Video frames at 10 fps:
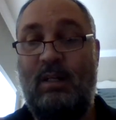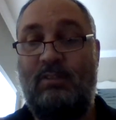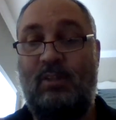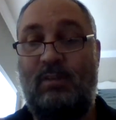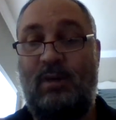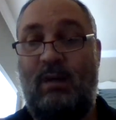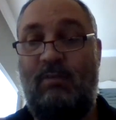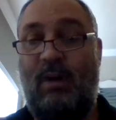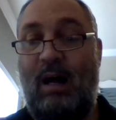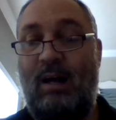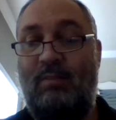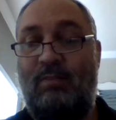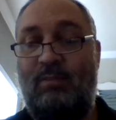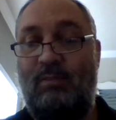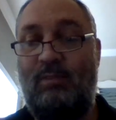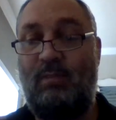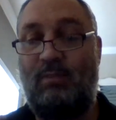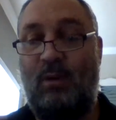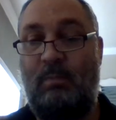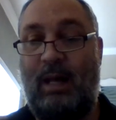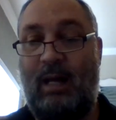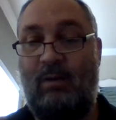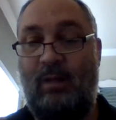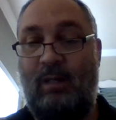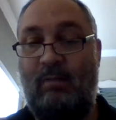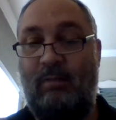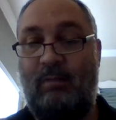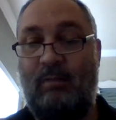So you've had a 5-volt battery,